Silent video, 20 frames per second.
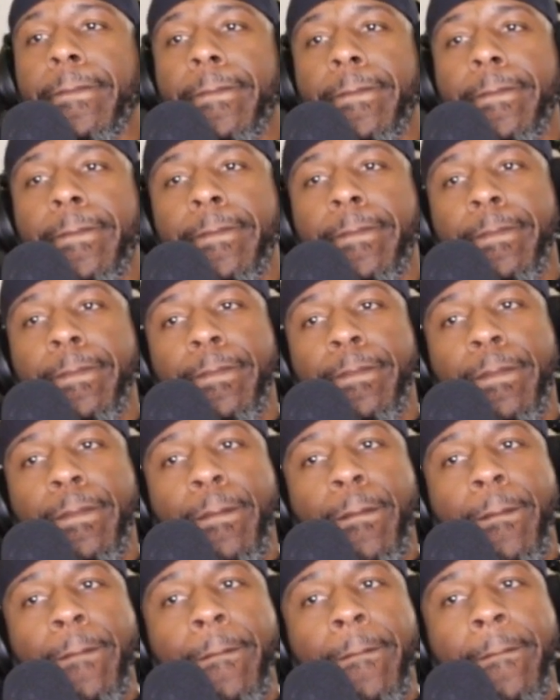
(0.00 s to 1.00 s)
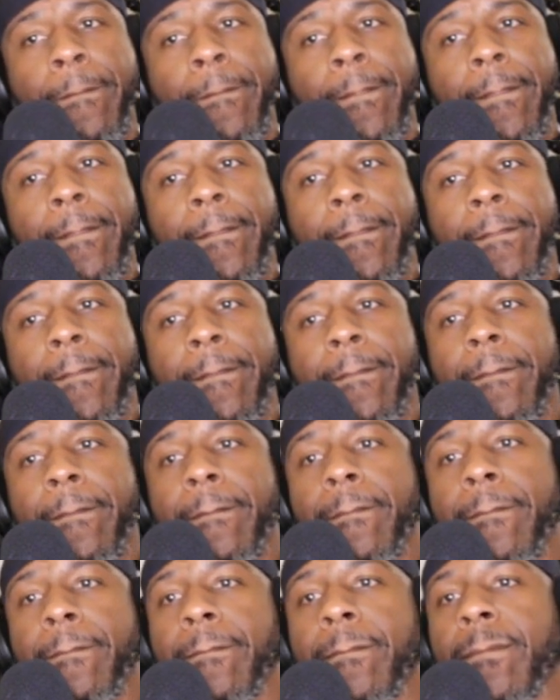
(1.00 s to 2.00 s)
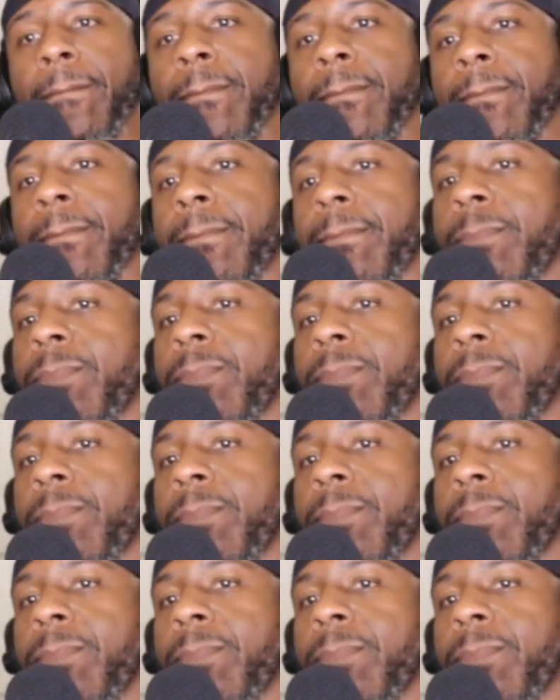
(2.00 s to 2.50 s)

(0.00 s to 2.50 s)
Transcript: No words are spoken by the person on screen.